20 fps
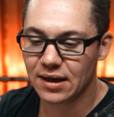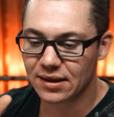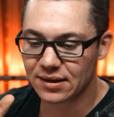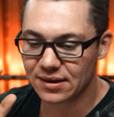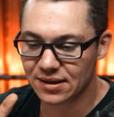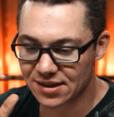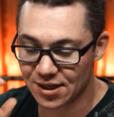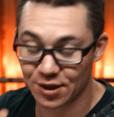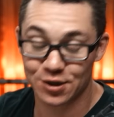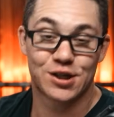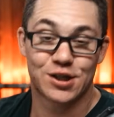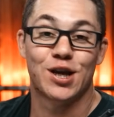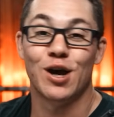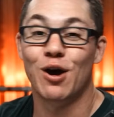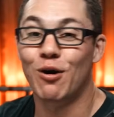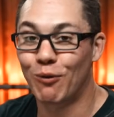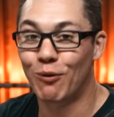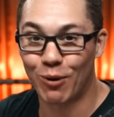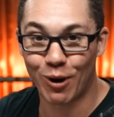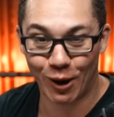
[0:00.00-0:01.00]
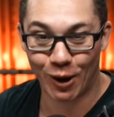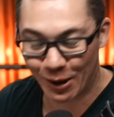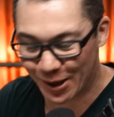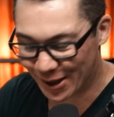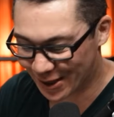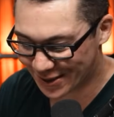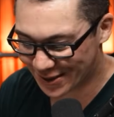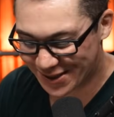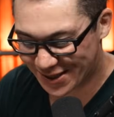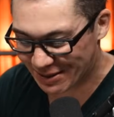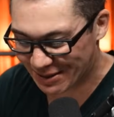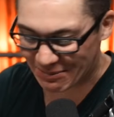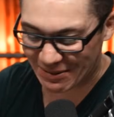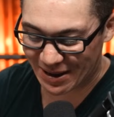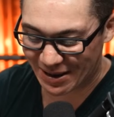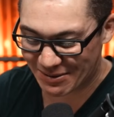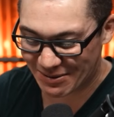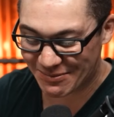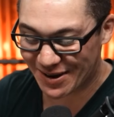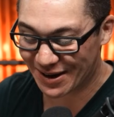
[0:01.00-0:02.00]
this will still work. It'll still
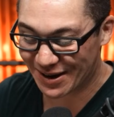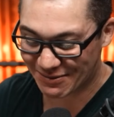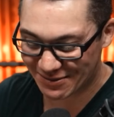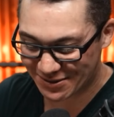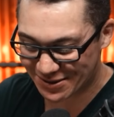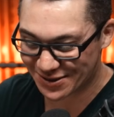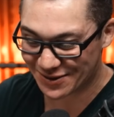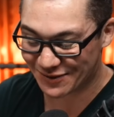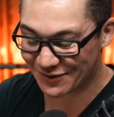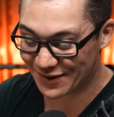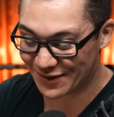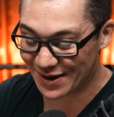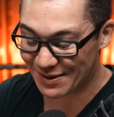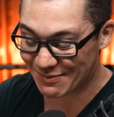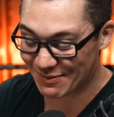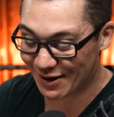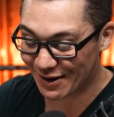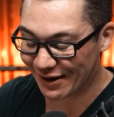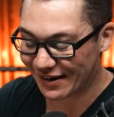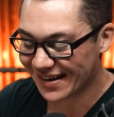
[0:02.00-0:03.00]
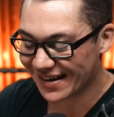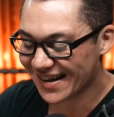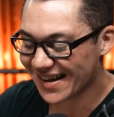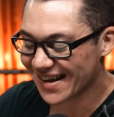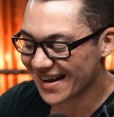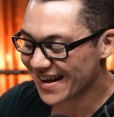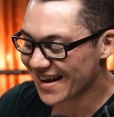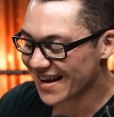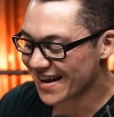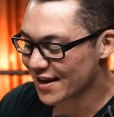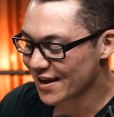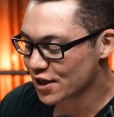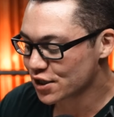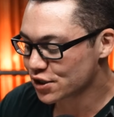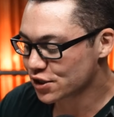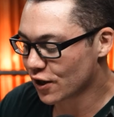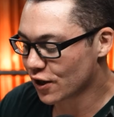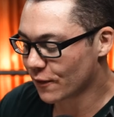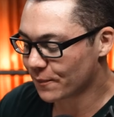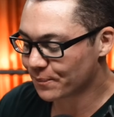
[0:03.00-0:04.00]
make you money, which is the funny part.
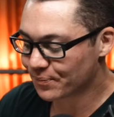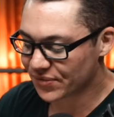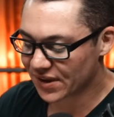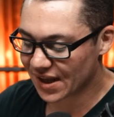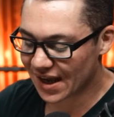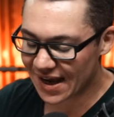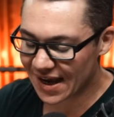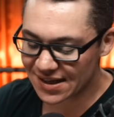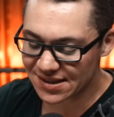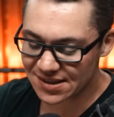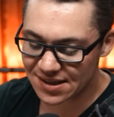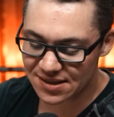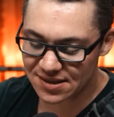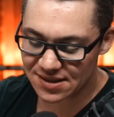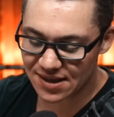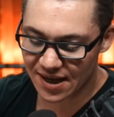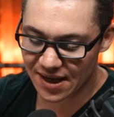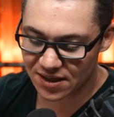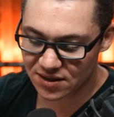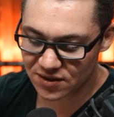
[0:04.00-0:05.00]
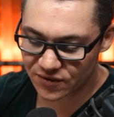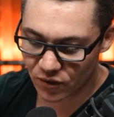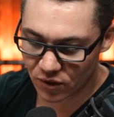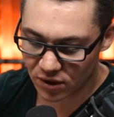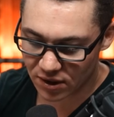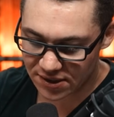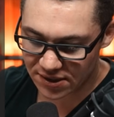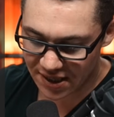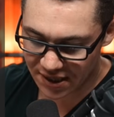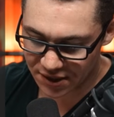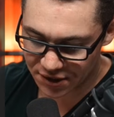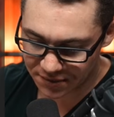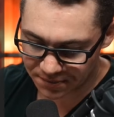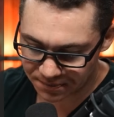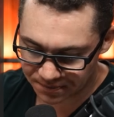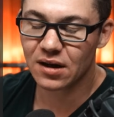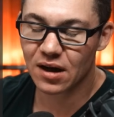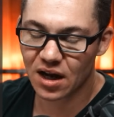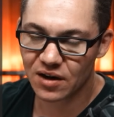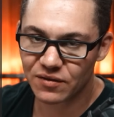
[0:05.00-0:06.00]
So ACES stands for attention,
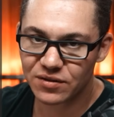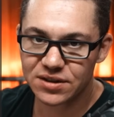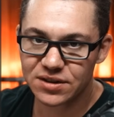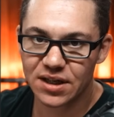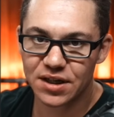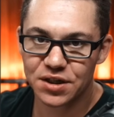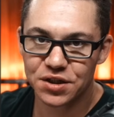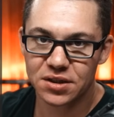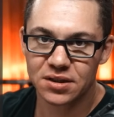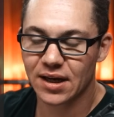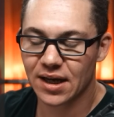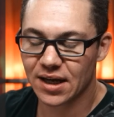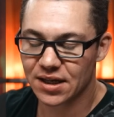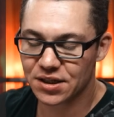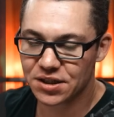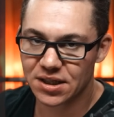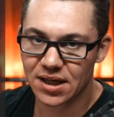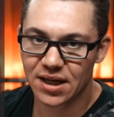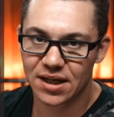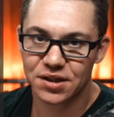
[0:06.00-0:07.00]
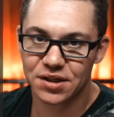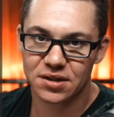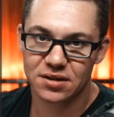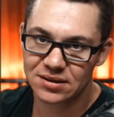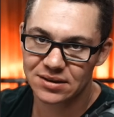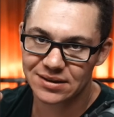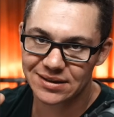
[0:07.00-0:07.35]
conversation, education,